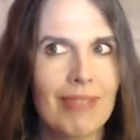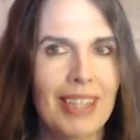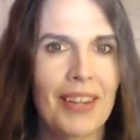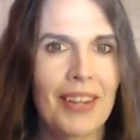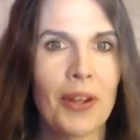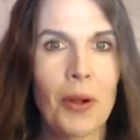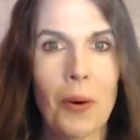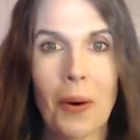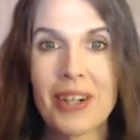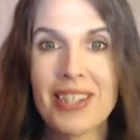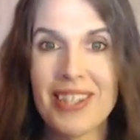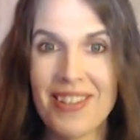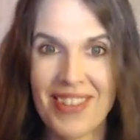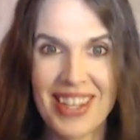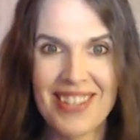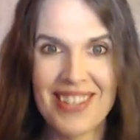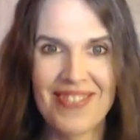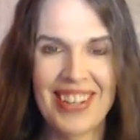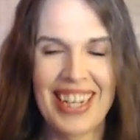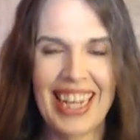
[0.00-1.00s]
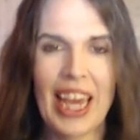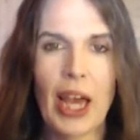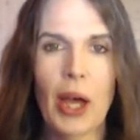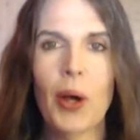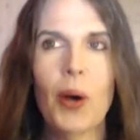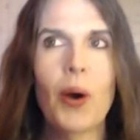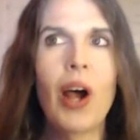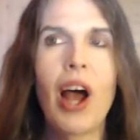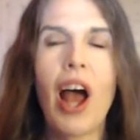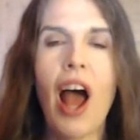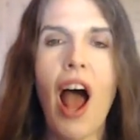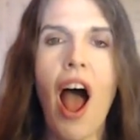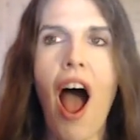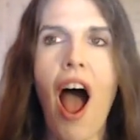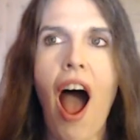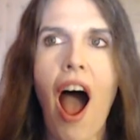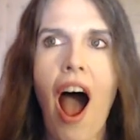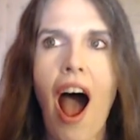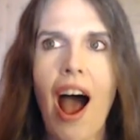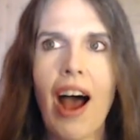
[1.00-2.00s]
in the course of this video,
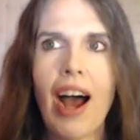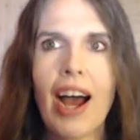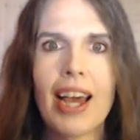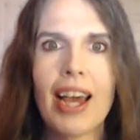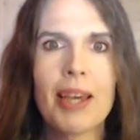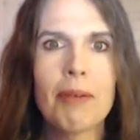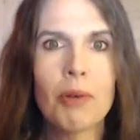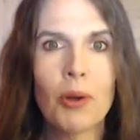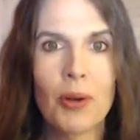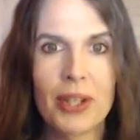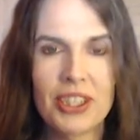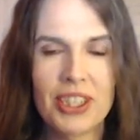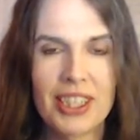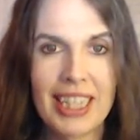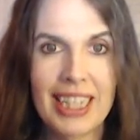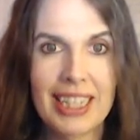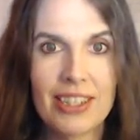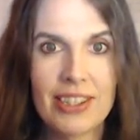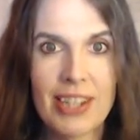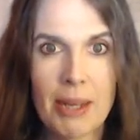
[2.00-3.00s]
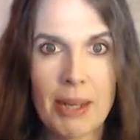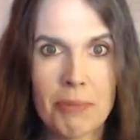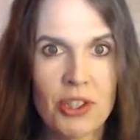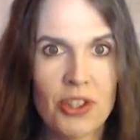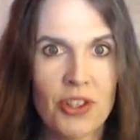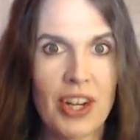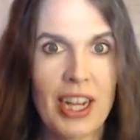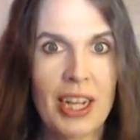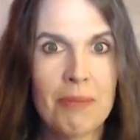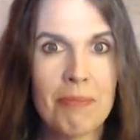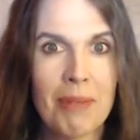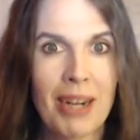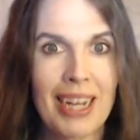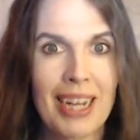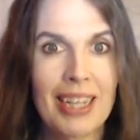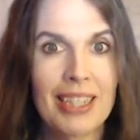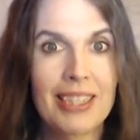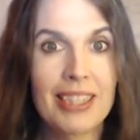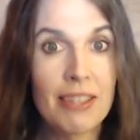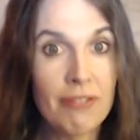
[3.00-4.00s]
I'm going to need to demonstrate
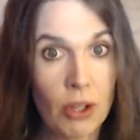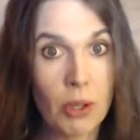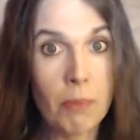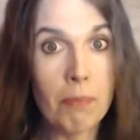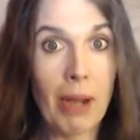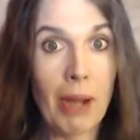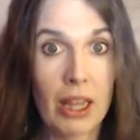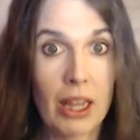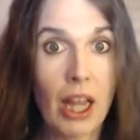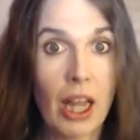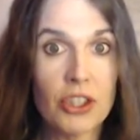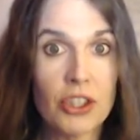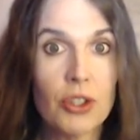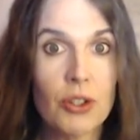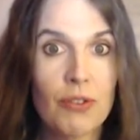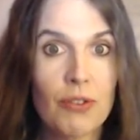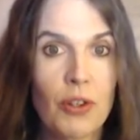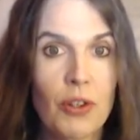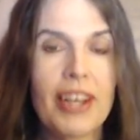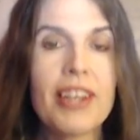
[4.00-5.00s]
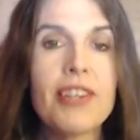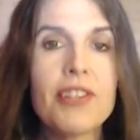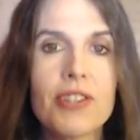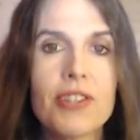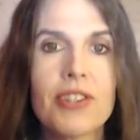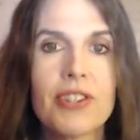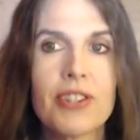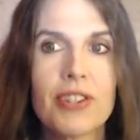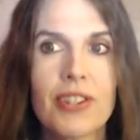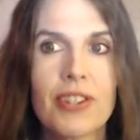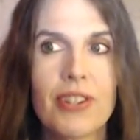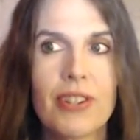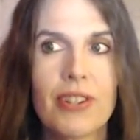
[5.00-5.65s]
my default biological voice.